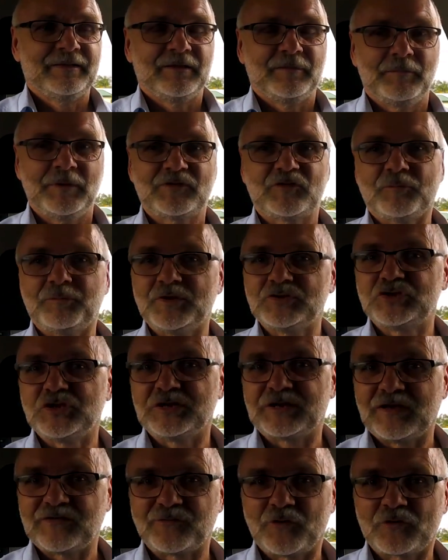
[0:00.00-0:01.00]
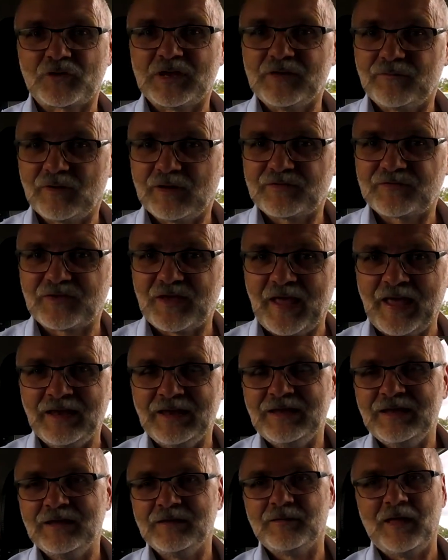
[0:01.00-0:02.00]
Mitsubishi does not give us
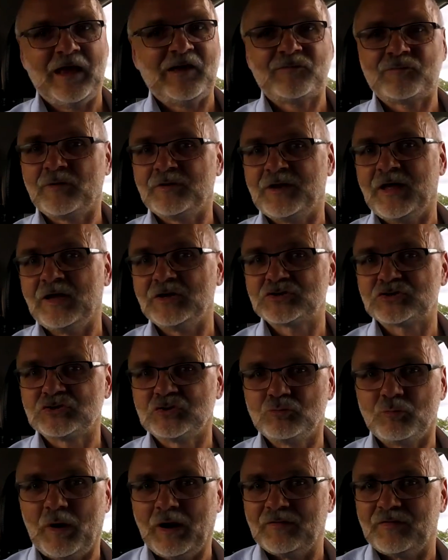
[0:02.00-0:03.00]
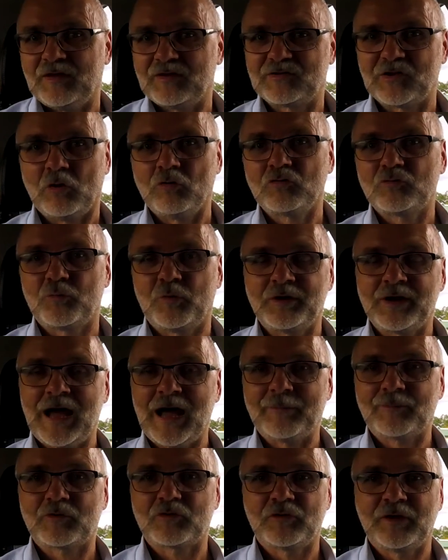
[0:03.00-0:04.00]
any explanation why they don't want to
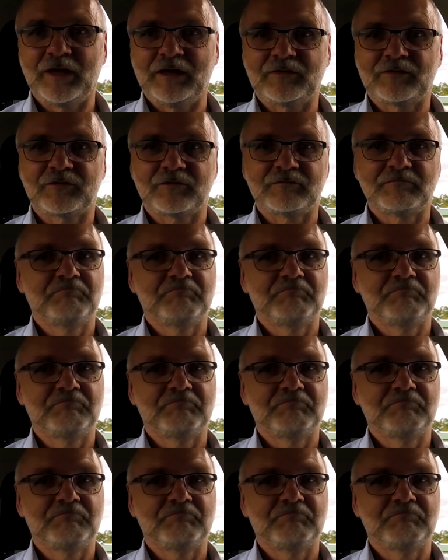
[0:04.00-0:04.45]
upgrade